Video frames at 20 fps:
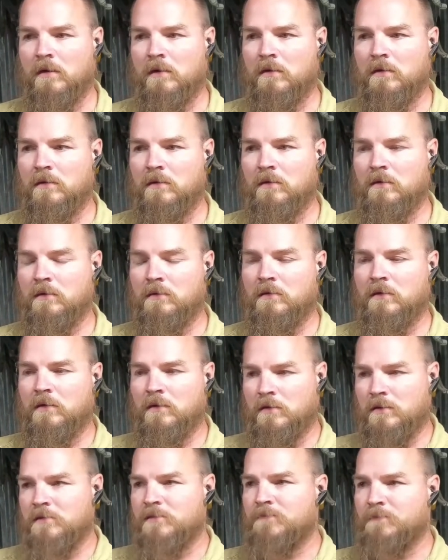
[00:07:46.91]
an
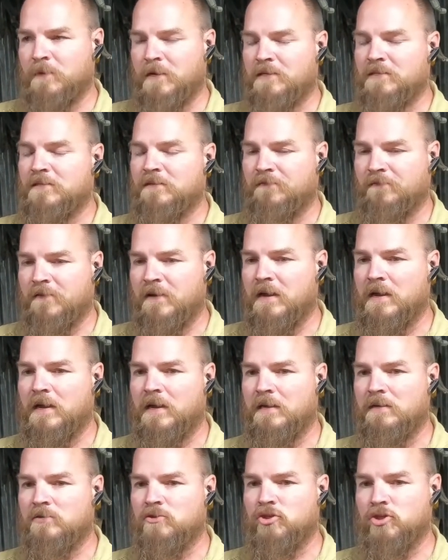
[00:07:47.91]

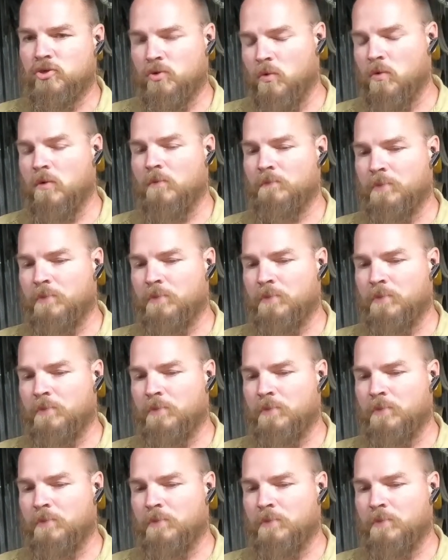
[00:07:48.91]
unspecified short